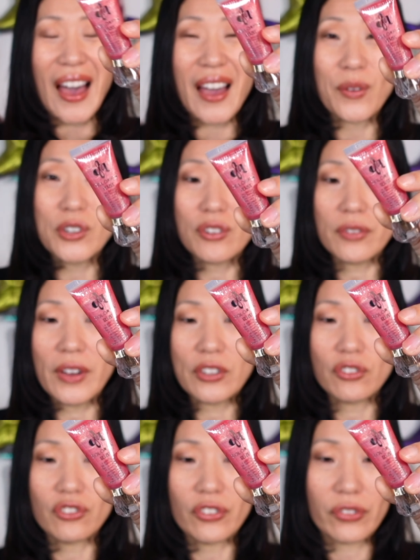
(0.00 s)
I wonder if I
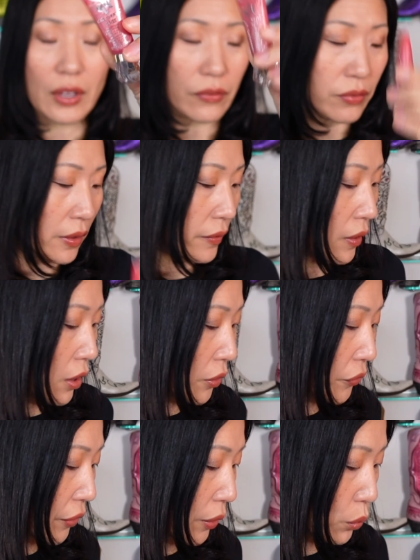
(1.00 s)
should just give this
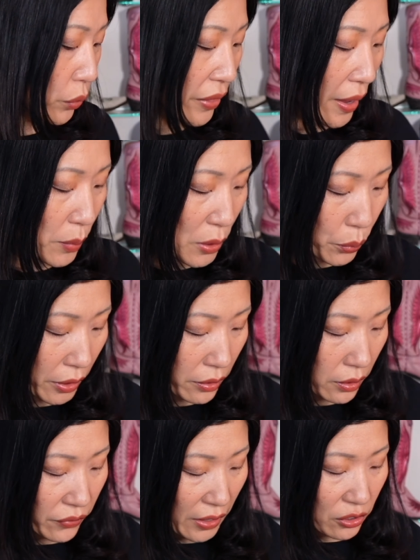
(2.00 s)
also. Would that be
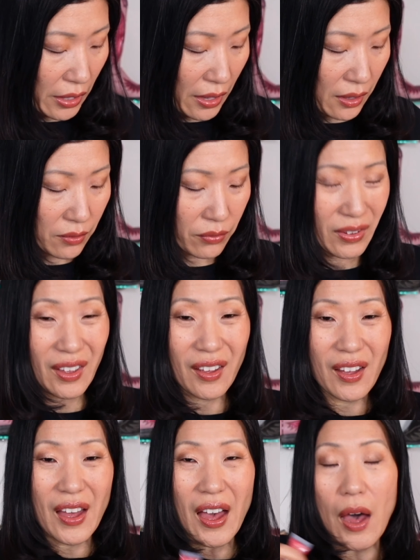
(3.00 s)
weird if I gave
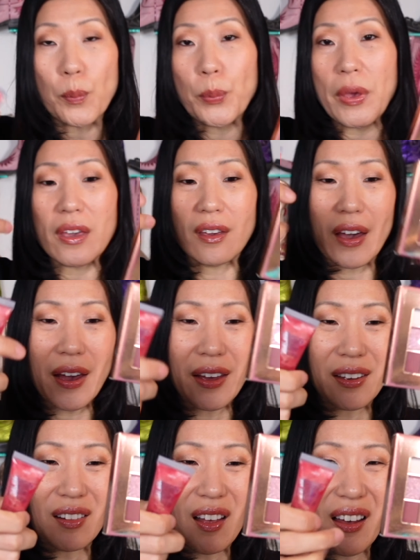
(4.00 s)
a pink
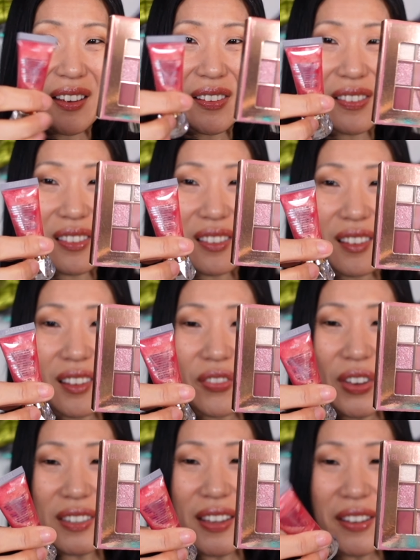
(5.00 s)
eye gloss?
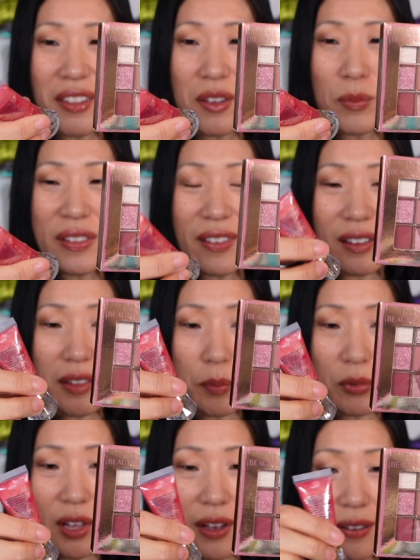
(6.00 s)
If I tell them it's like
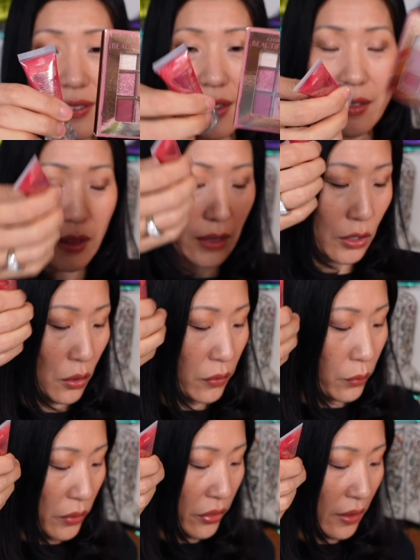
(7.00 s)
lip gloss and then it
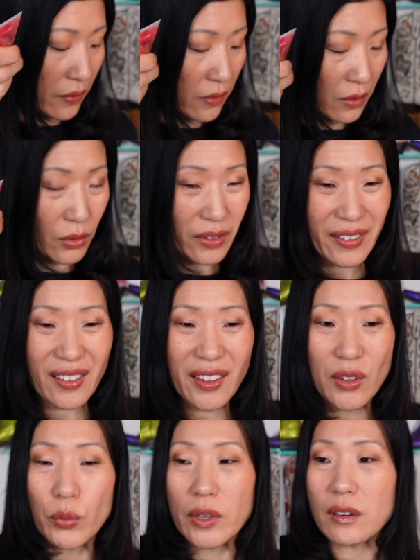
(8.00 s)
goes with this, or is that
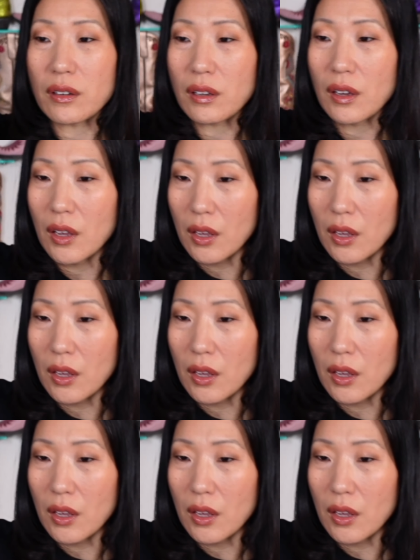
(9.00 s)
like weird?